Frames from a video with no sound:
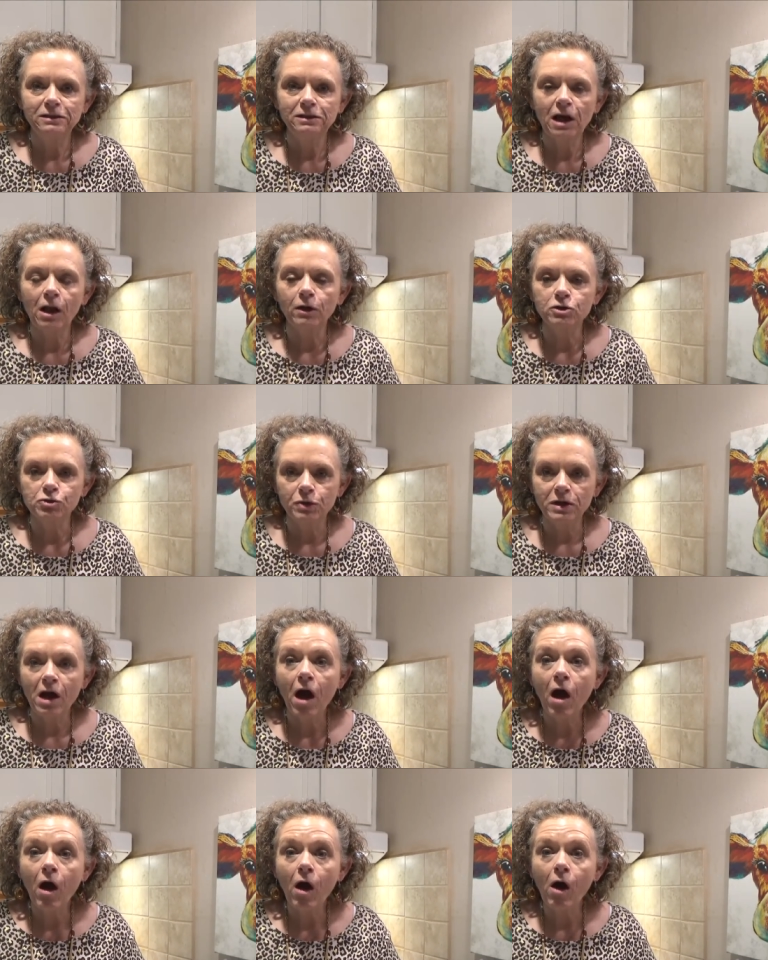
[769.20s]
Dollar Tree
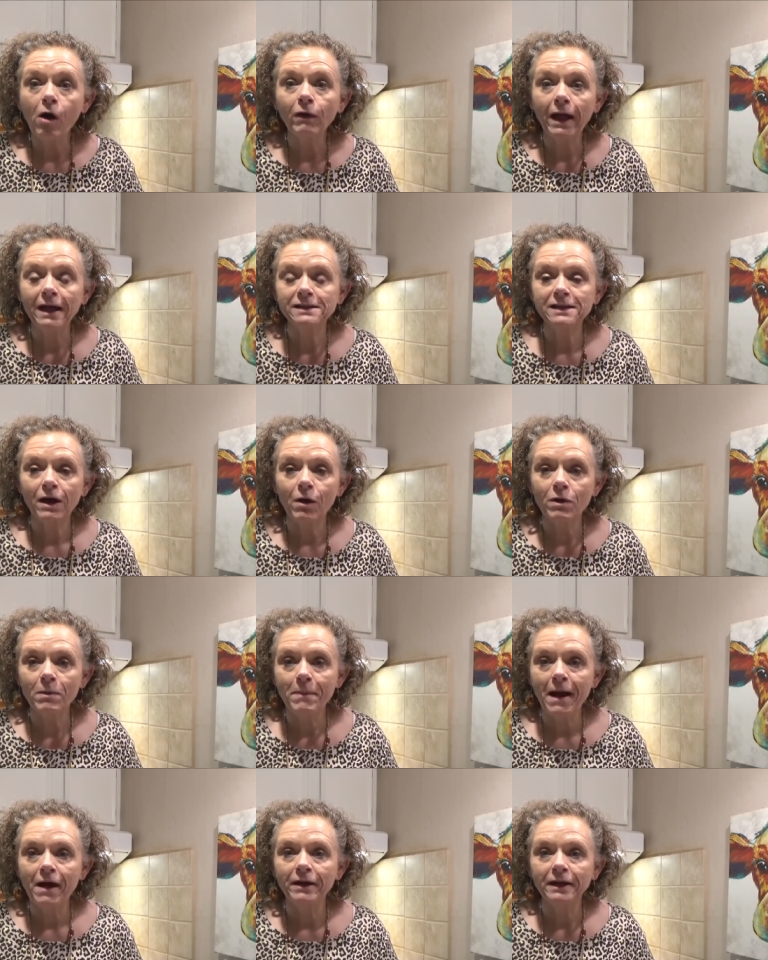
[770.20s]
haul, I talk
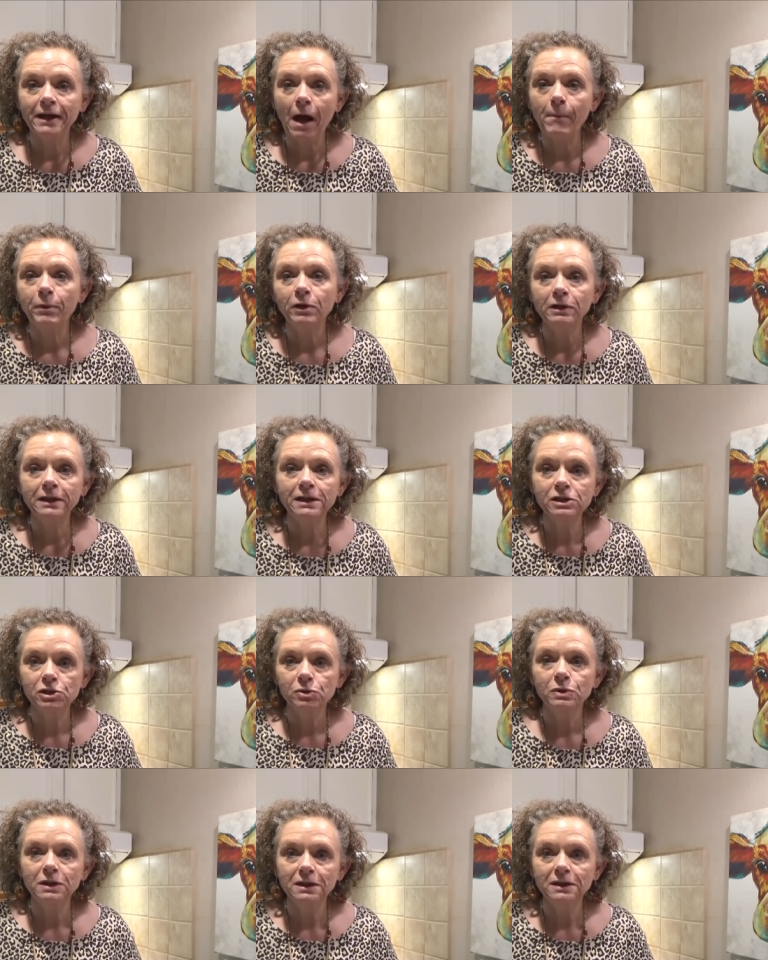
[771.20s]
about it. I'll put a link
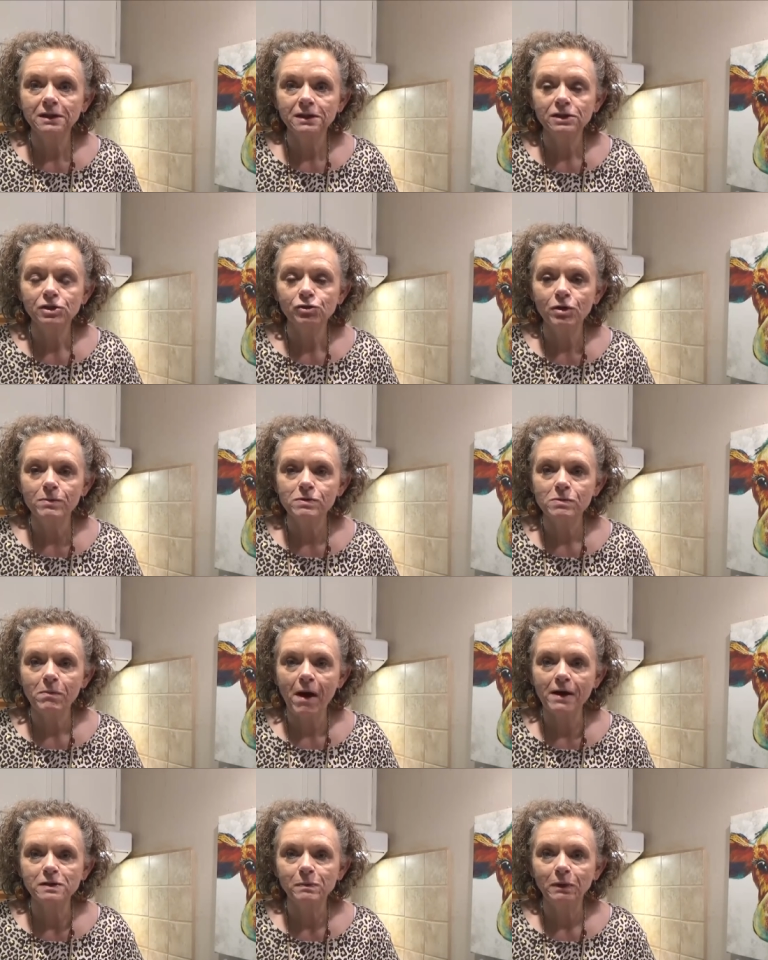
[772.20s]
to it in the description
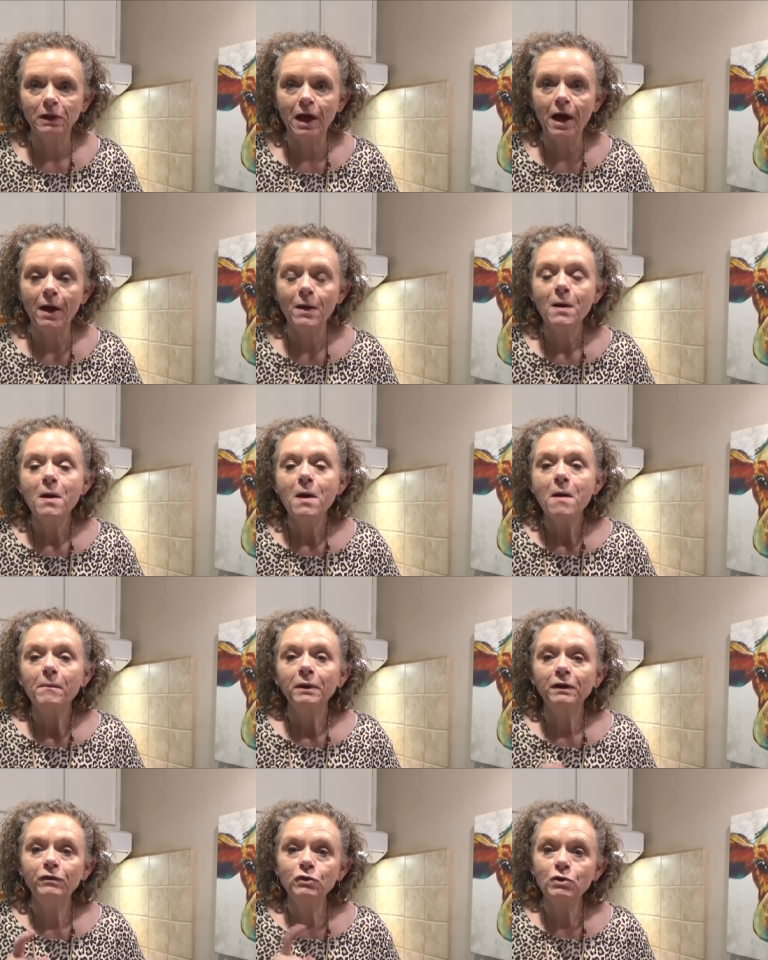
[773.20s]
box below.
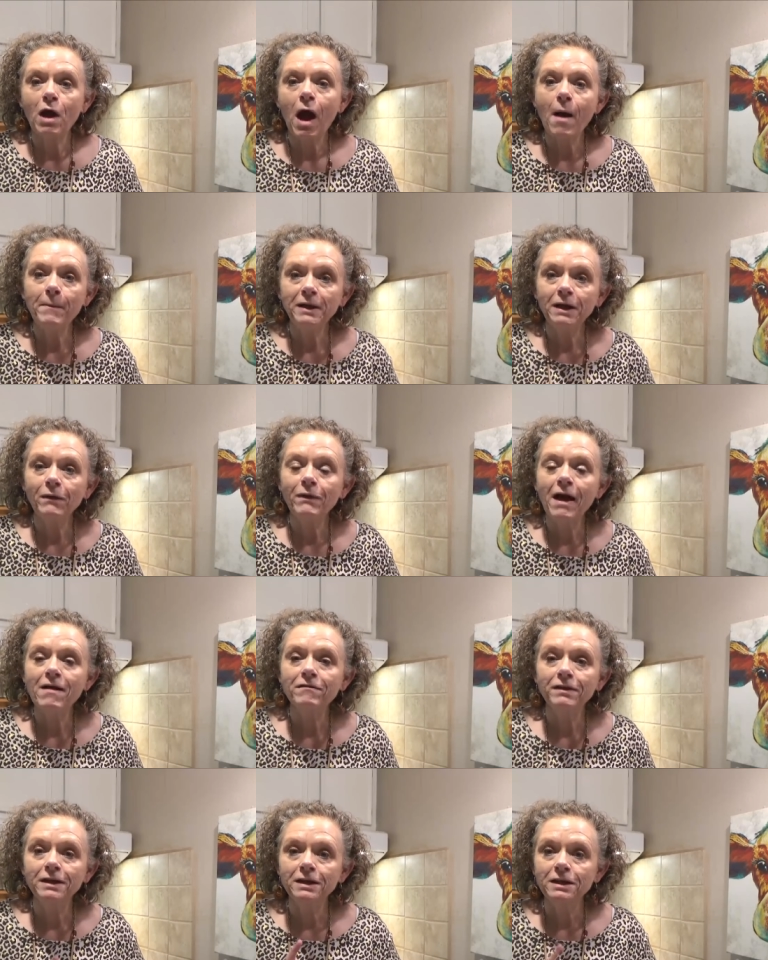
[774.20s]
But if you comment on
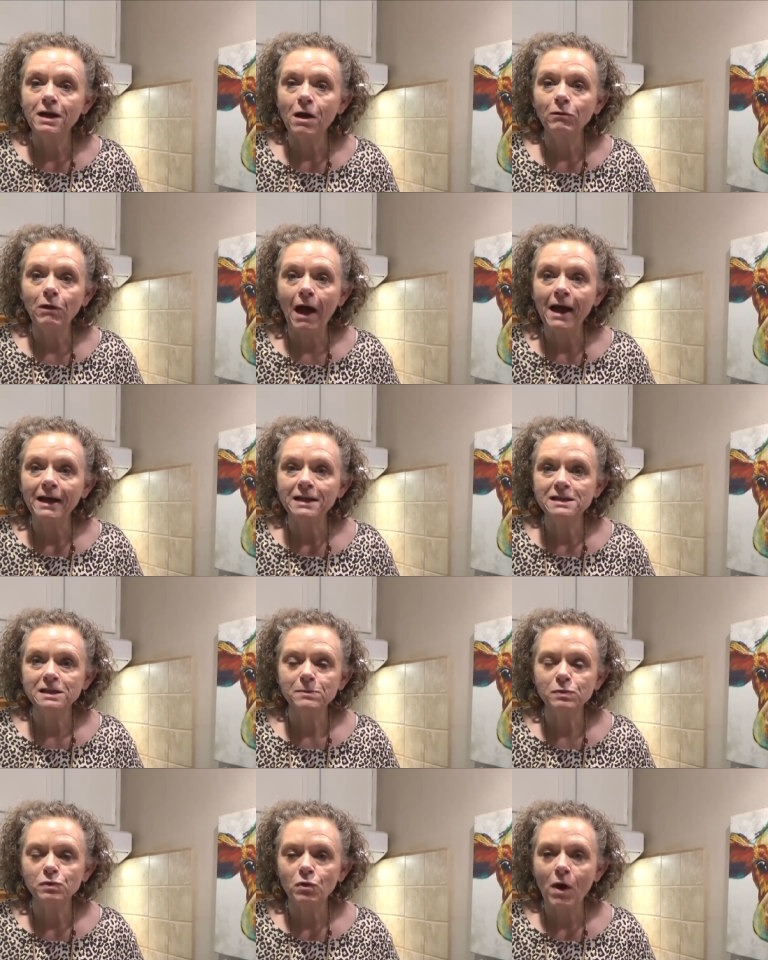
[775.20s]
that video, like and
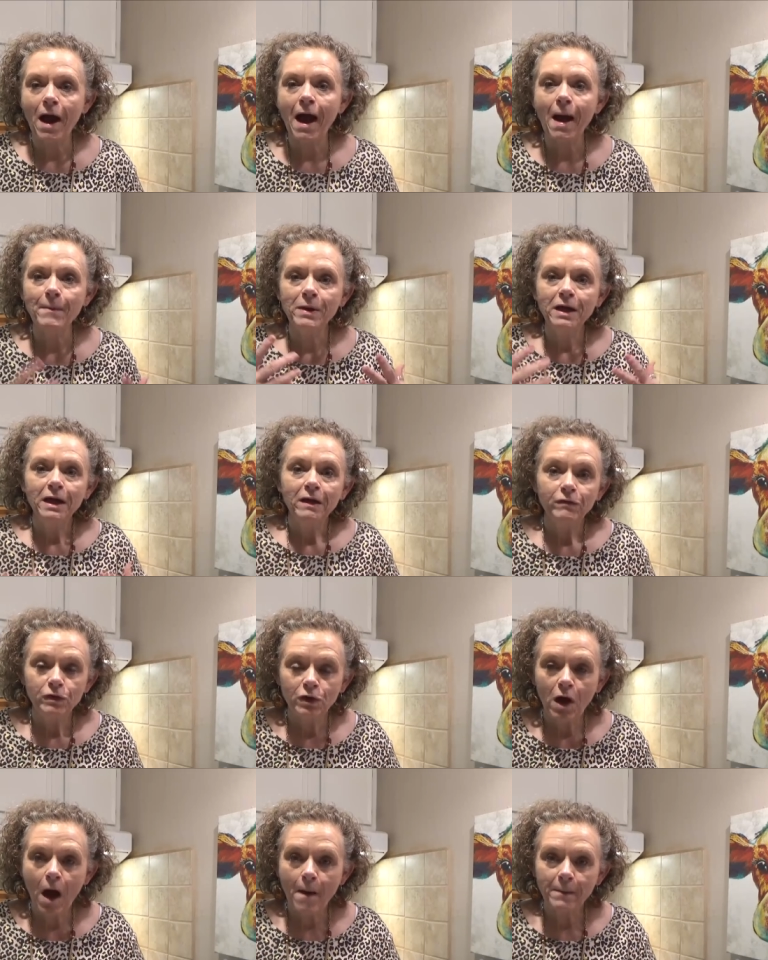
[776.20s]
subscribe. If you
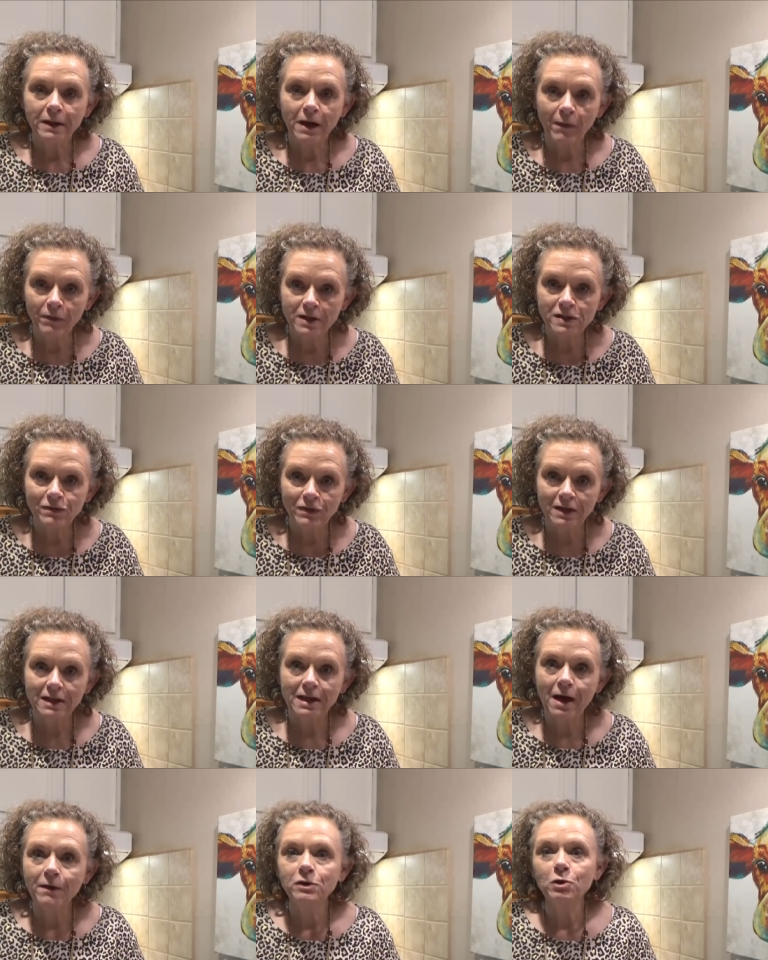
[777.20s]
comment on this
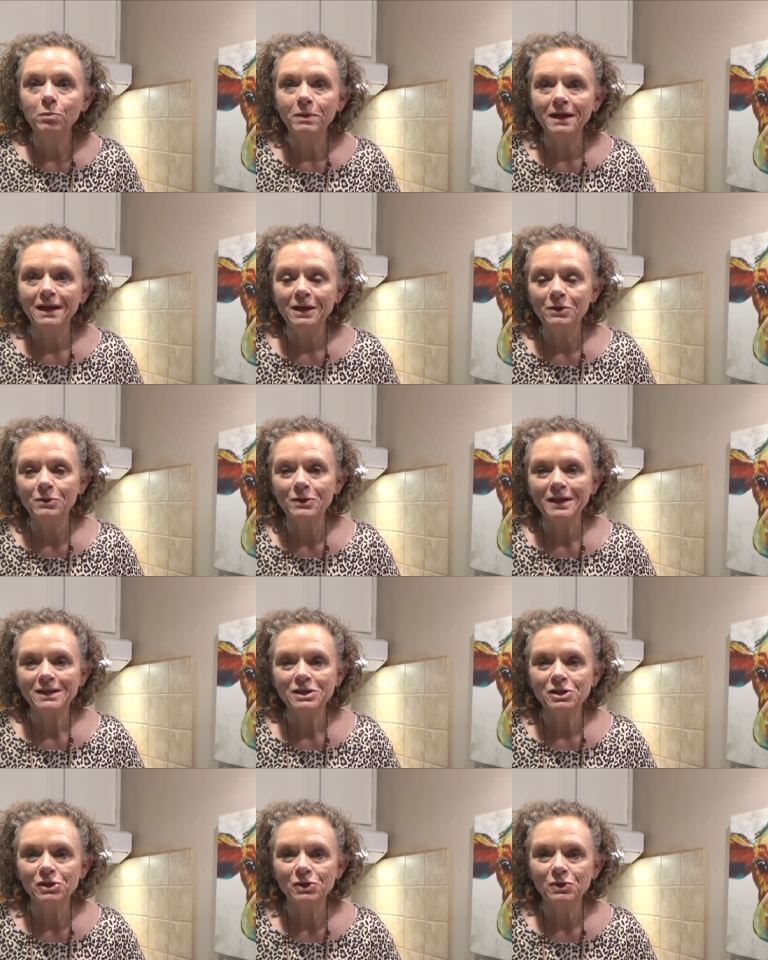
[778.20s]
video, you'll be entered
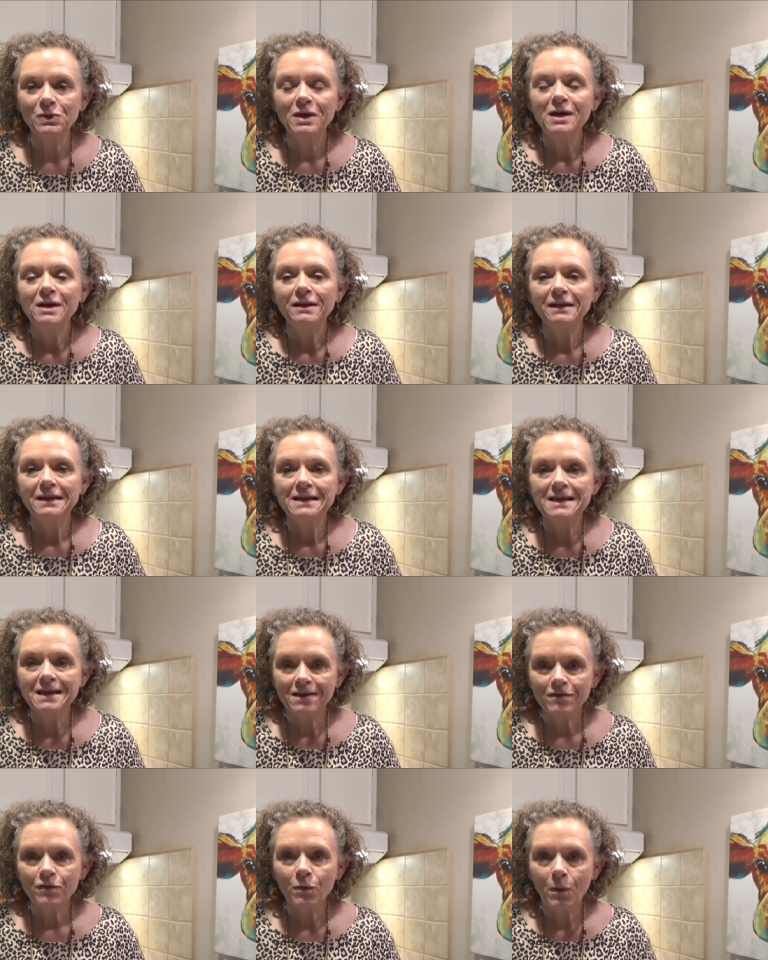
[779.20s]
into the
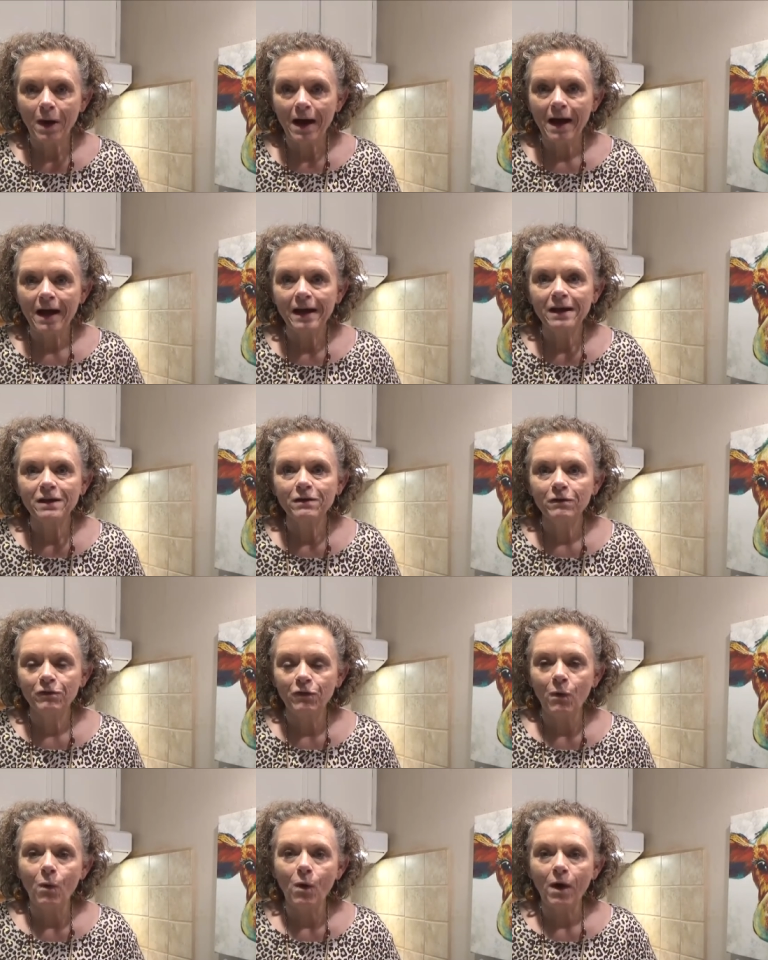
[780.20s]
giveaway
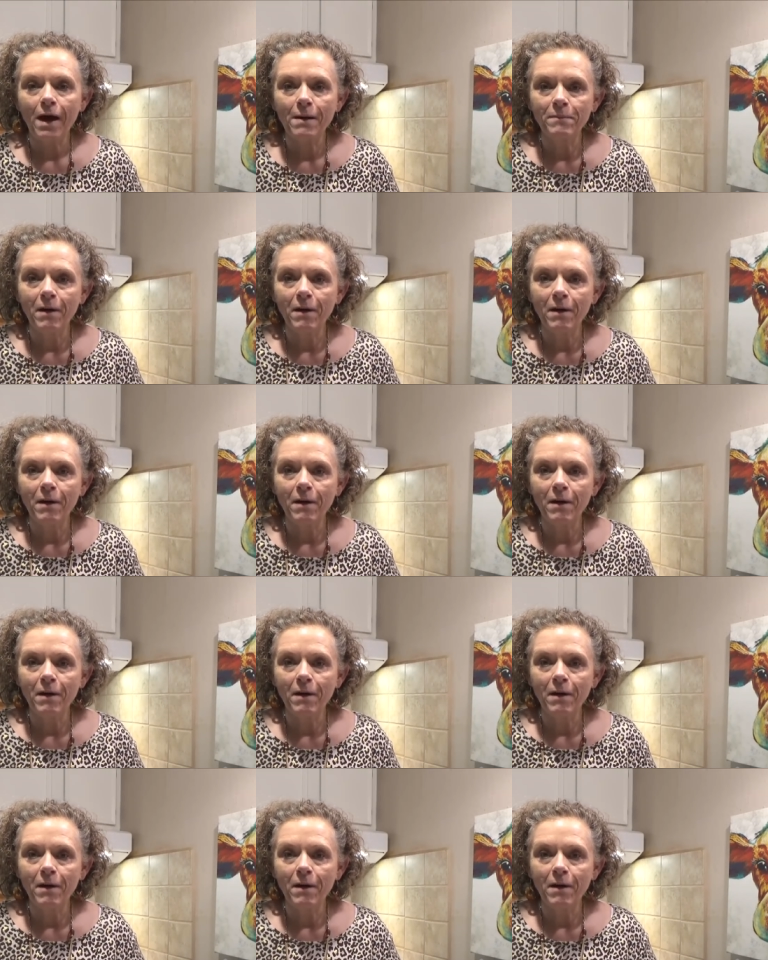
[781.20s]
for a